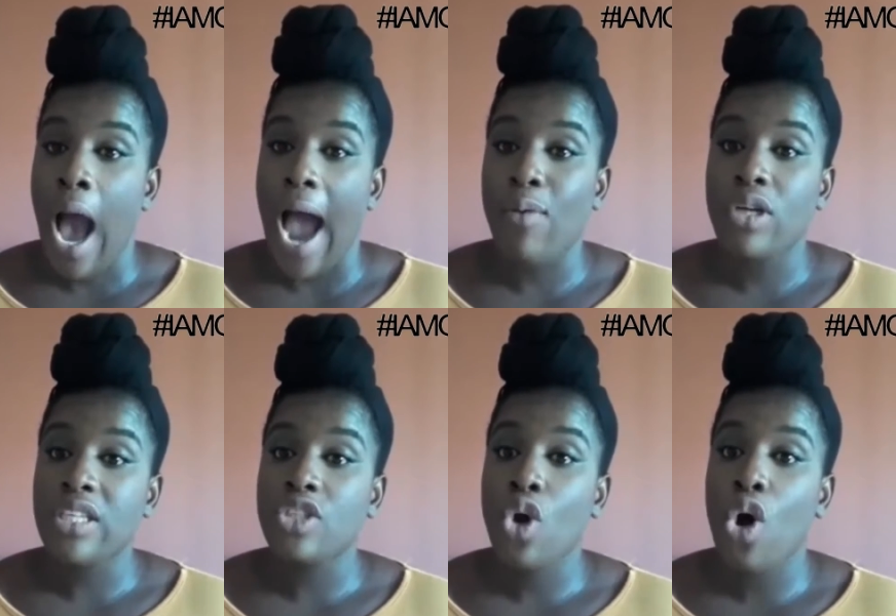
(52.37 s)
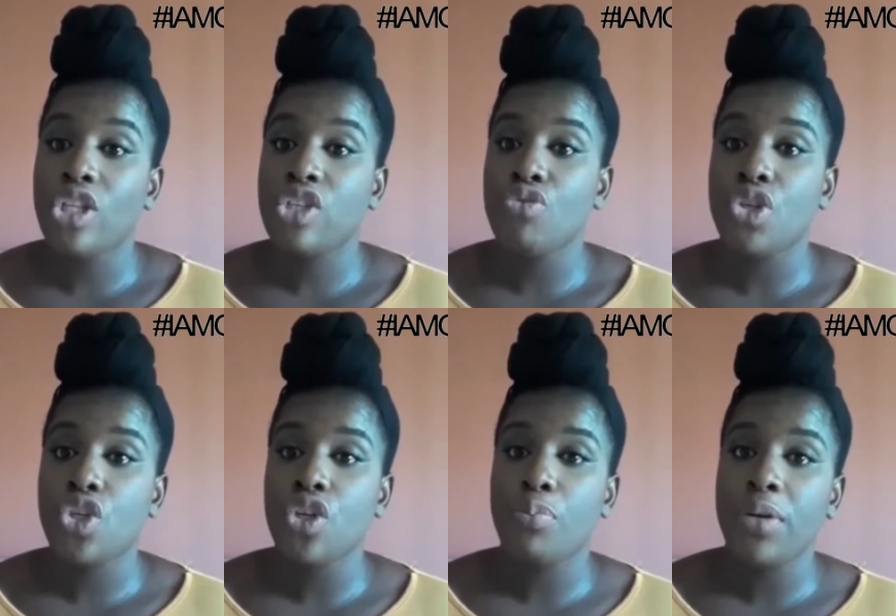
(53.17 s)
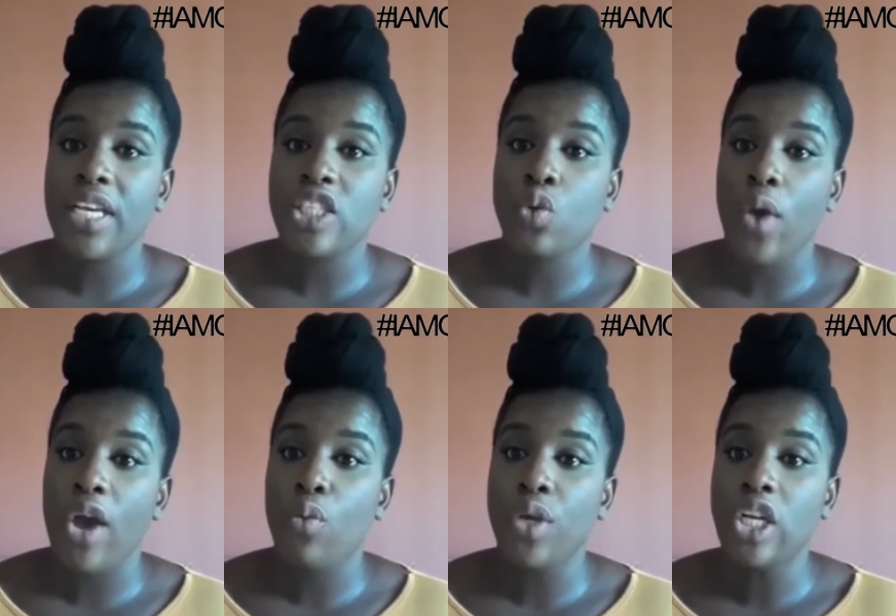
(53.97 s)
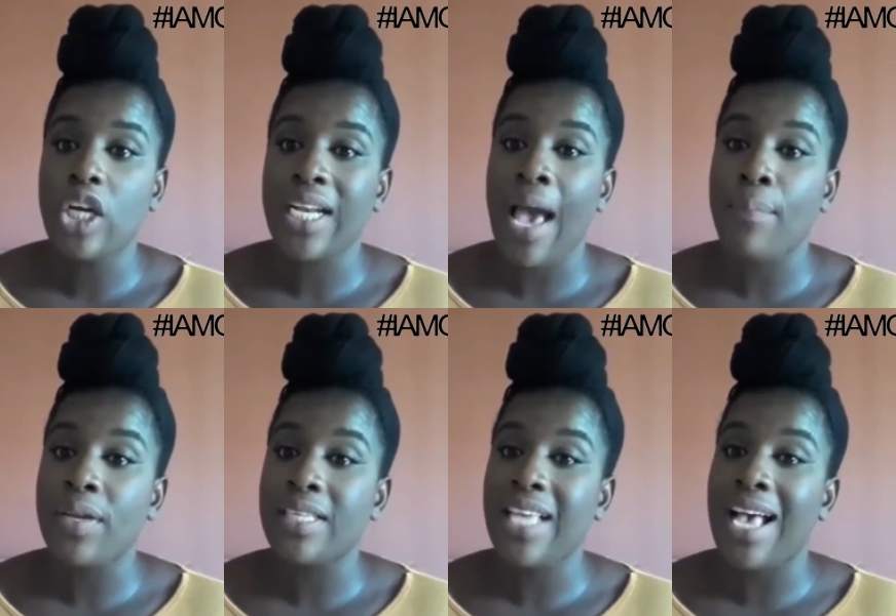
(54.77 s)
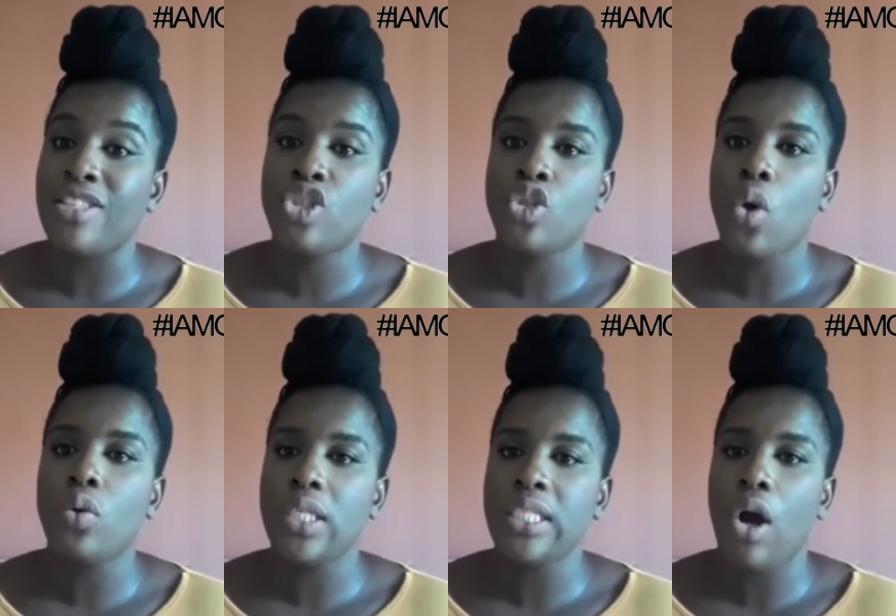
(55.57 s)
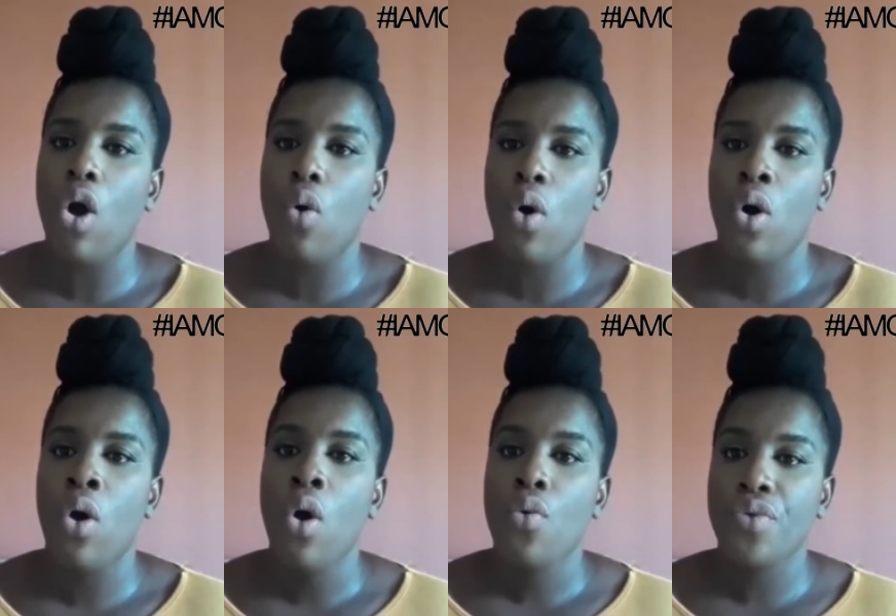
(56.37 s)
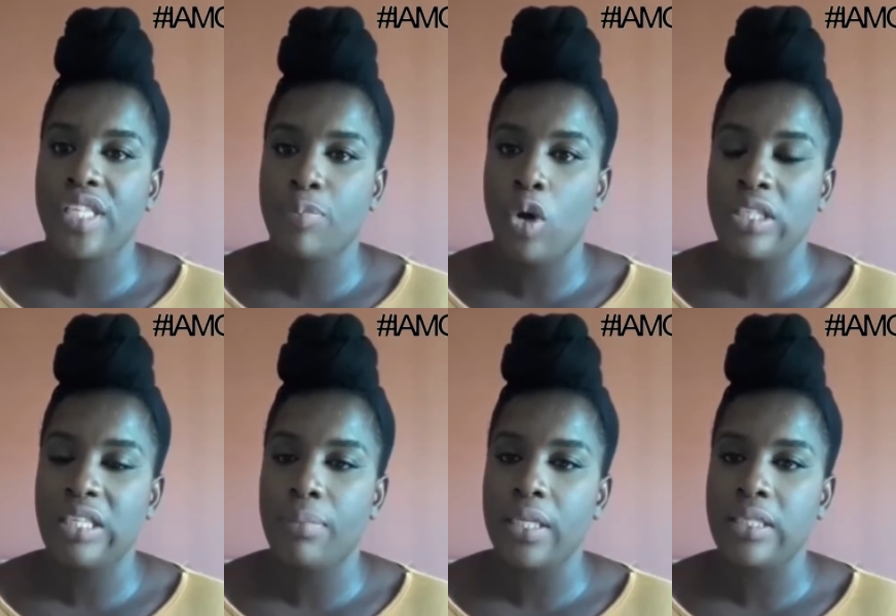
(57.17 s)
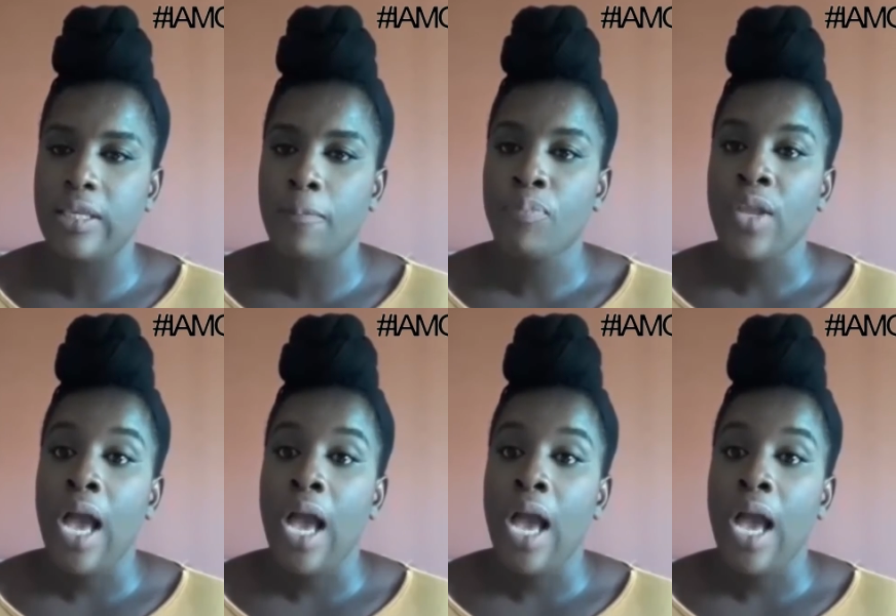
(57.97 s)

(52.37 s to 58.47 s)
I want us all to reach to the place where we look at happiness as solely our responsibility.